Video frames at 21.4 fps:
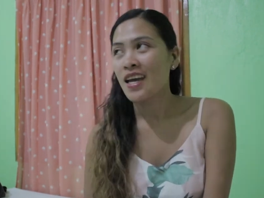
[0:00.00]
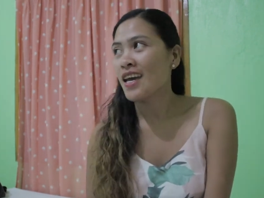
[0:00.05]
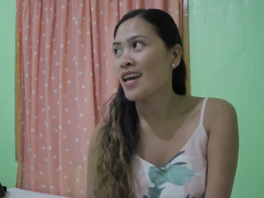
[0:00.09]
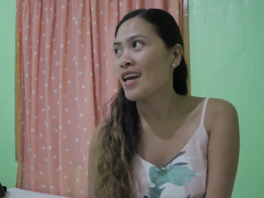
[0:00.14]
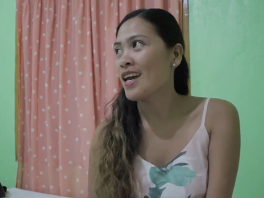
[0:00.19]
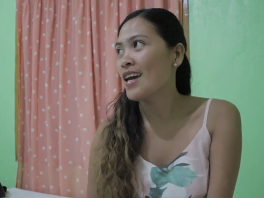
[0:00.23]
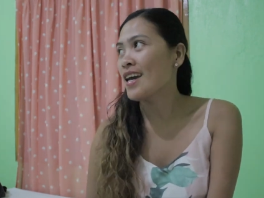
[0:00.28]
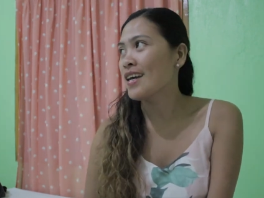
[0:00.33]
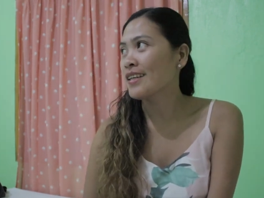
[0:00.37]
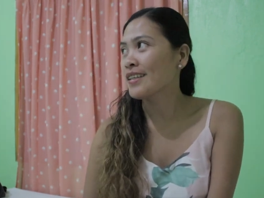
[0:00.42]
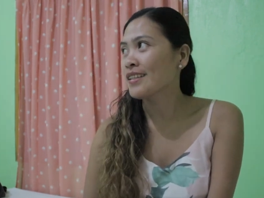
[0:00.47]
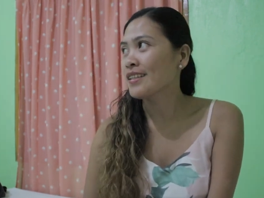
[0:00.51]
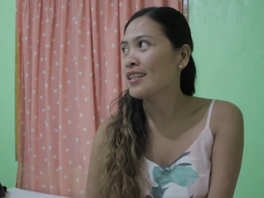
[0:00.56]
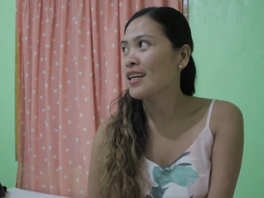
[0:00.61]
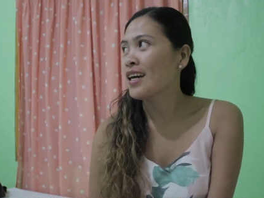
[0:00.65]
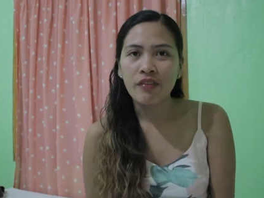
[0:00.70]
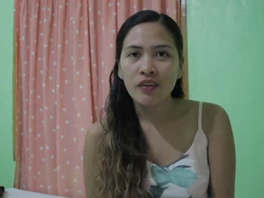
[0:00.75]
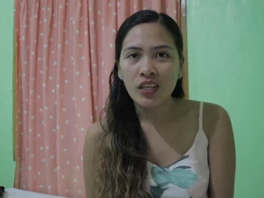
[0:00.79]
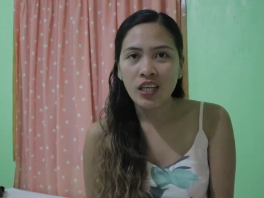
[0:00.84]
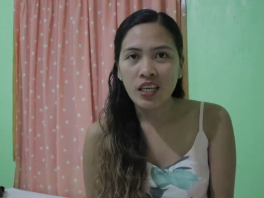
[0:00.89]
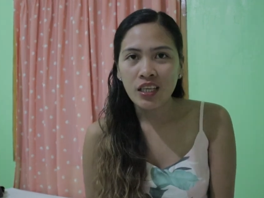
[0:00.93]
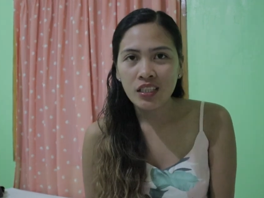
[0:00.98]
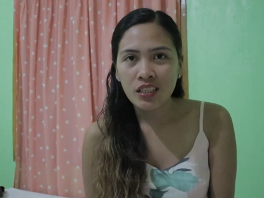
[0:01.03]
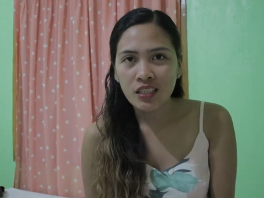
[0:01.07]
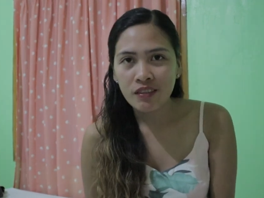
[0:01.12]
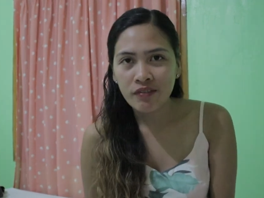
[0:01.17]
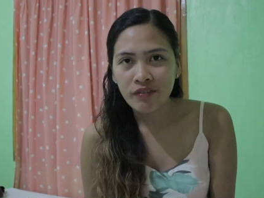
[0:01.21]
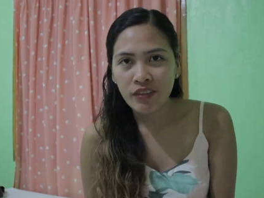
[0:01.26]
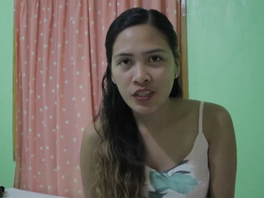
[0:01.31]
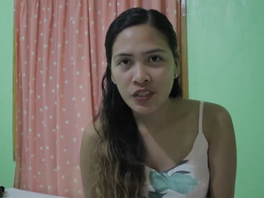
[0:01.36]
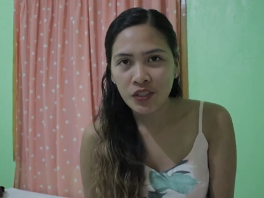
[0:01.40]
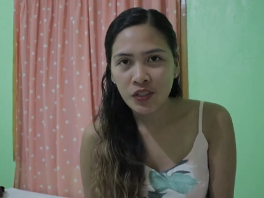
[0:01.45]
And if you like
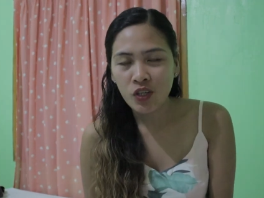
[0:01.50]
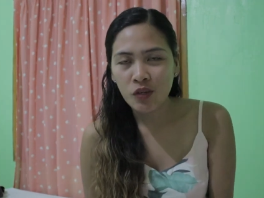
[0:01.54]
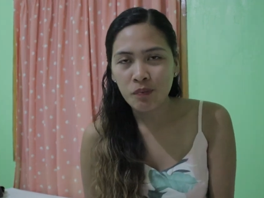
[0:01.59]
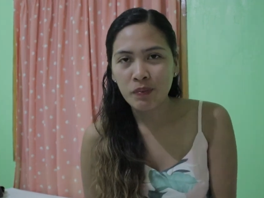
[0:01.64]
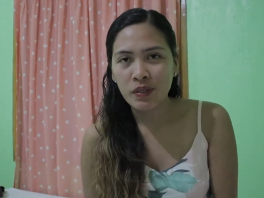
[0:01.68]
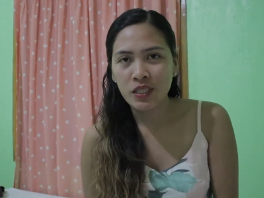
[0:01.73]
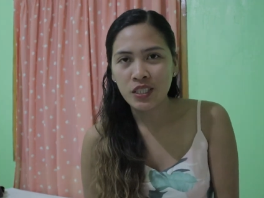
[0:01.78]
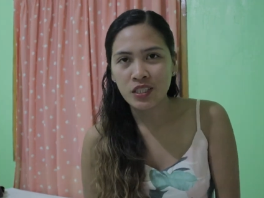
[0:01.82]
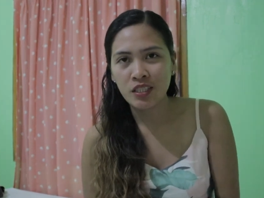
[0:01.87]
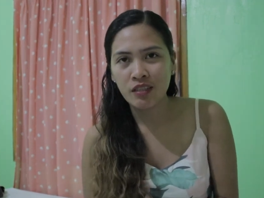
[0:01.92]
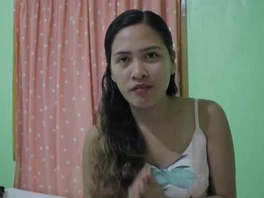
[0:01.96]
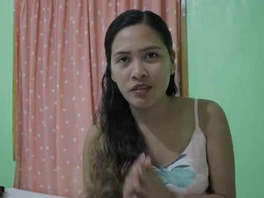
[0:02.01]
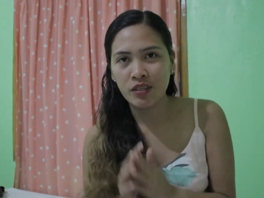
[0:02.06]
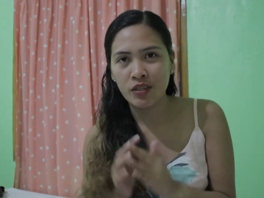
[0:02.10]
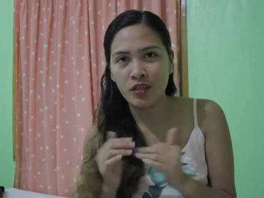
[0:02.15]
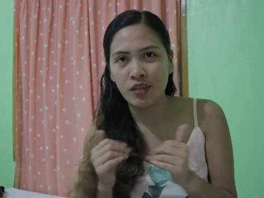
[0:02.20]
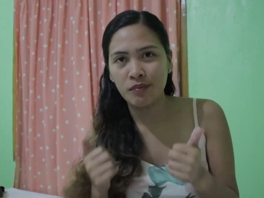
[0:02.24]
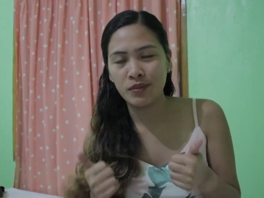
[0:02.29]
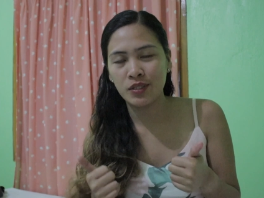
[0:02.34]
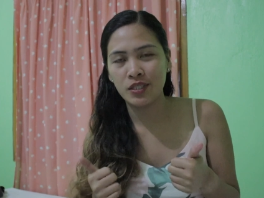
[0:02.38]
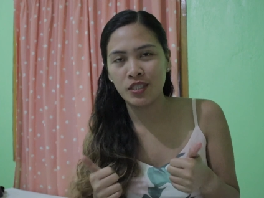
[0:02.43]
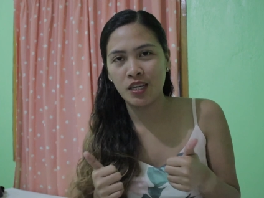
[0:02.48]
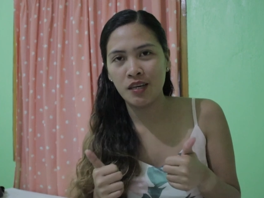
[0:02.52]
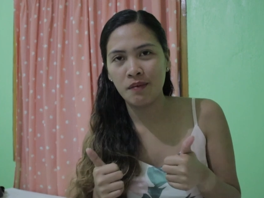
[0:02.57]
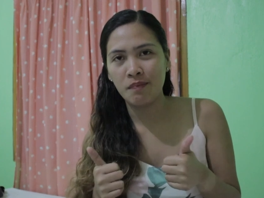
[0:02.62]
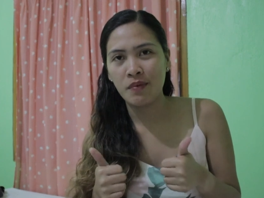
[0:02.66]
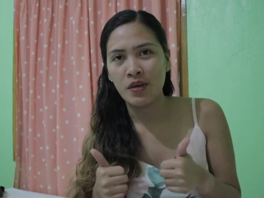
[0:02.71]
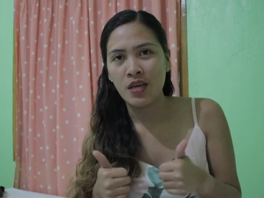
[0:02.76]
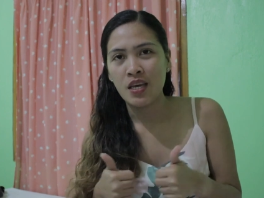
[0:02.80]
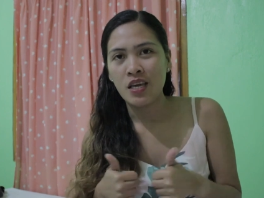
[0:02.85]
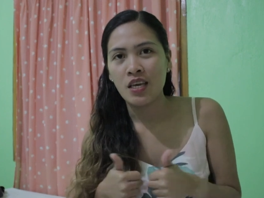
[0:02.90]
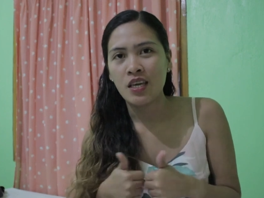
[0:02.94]
this video, please give a thumbs up.
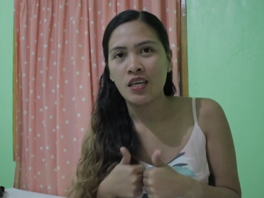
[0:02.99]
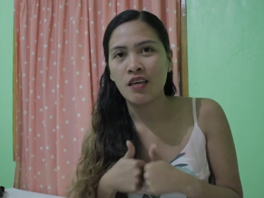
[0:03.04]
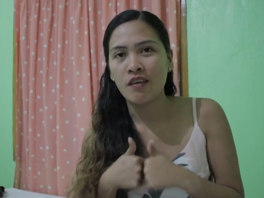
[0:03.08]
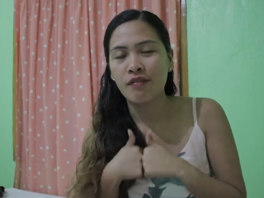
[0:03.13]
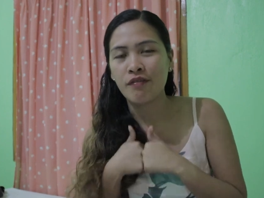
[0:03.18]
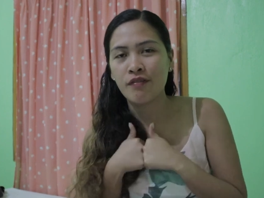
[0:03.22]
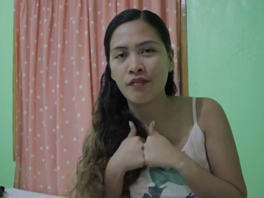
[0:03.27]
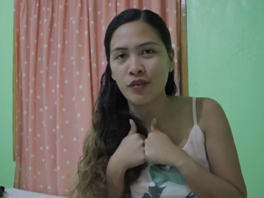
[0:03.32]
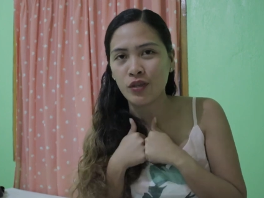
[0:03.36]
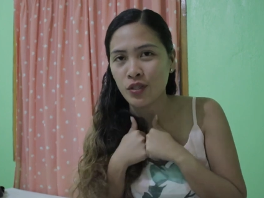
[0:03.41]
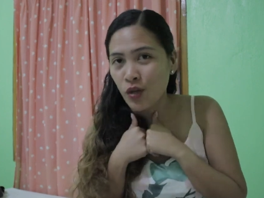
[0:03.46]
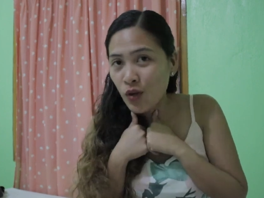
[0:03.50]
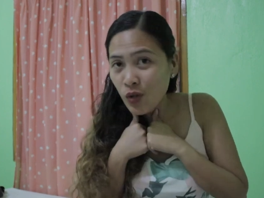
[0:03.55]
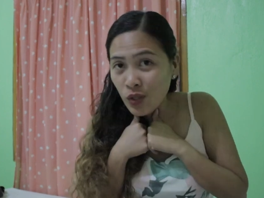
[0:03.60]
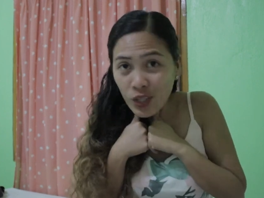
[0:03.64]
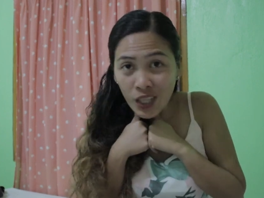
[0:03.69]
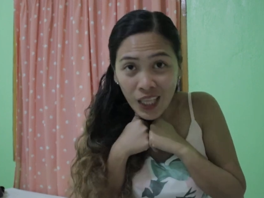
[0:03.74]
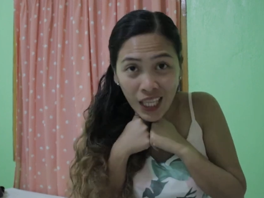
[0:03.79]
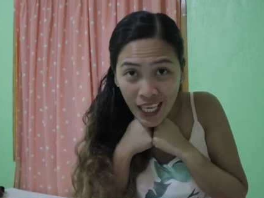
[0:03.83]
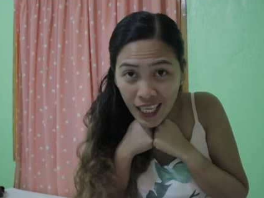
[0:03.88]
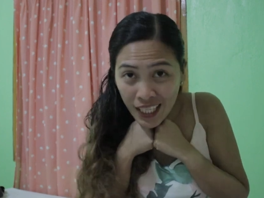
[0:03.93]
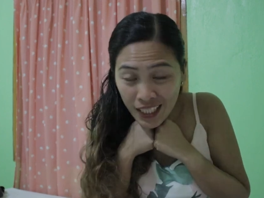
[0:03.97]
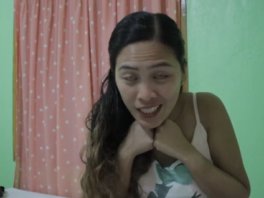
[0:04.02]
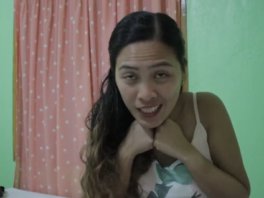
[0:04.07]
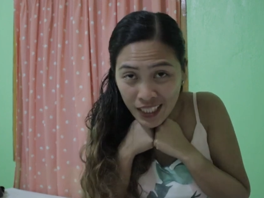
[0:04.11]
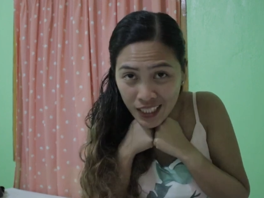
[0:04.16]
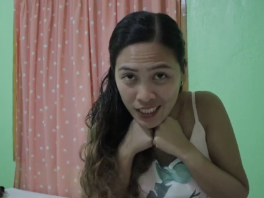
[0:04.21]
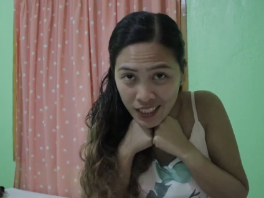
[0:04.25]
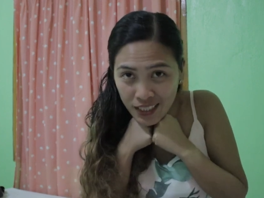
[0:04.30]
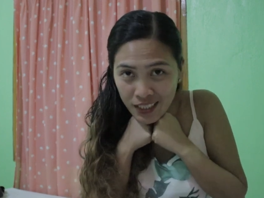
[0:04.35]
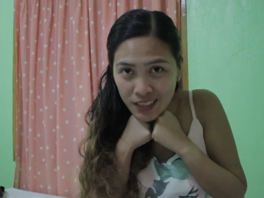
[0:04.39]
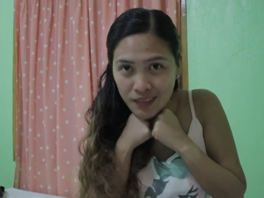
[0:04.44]
If you don't like
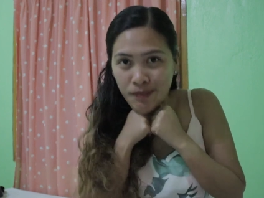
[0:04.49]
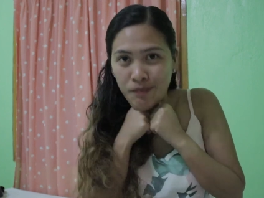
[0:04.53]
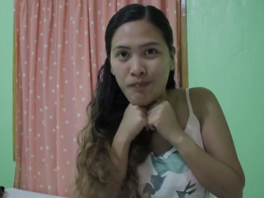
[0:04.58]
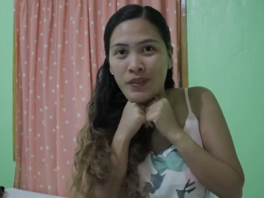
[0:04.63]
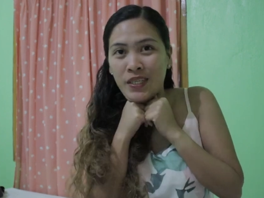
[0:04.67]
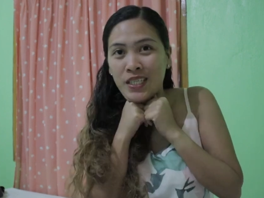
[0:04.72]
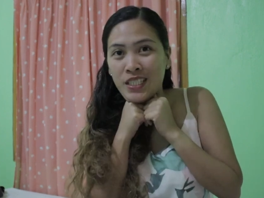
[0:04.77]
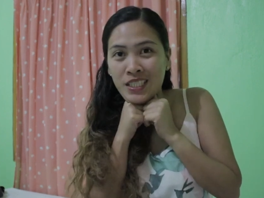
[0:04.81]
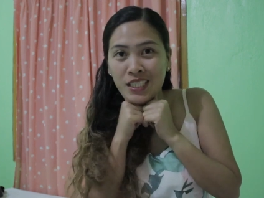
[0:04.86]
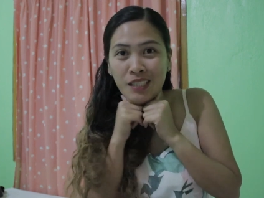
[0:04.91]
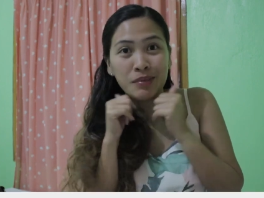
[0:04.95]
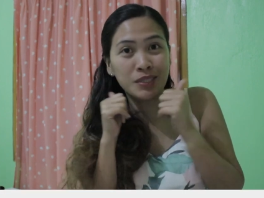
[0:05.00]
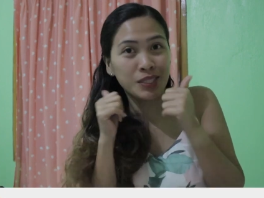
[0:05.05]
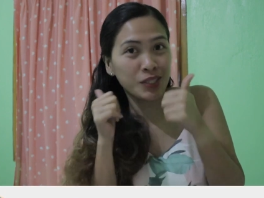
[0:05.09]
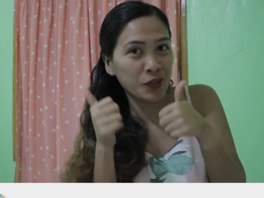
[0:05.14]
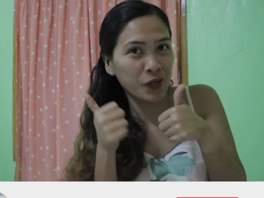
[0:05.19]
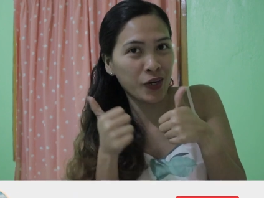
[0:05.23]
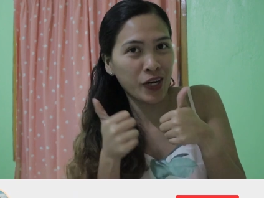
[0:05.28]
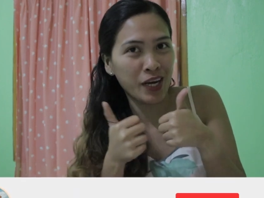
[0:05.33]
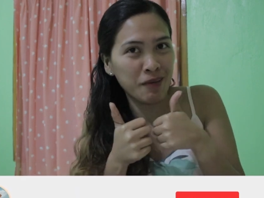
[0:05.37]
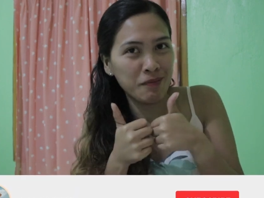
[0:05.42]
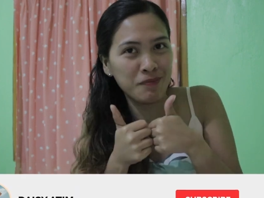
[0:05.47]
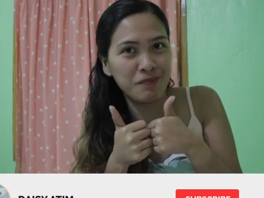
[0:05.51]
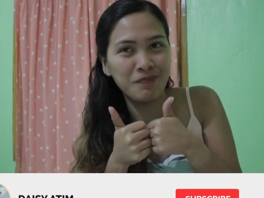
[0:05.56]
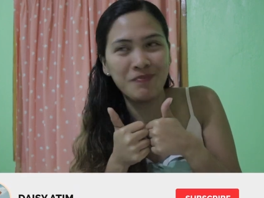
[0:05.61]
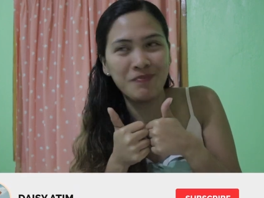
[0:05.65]
it, please subscribe.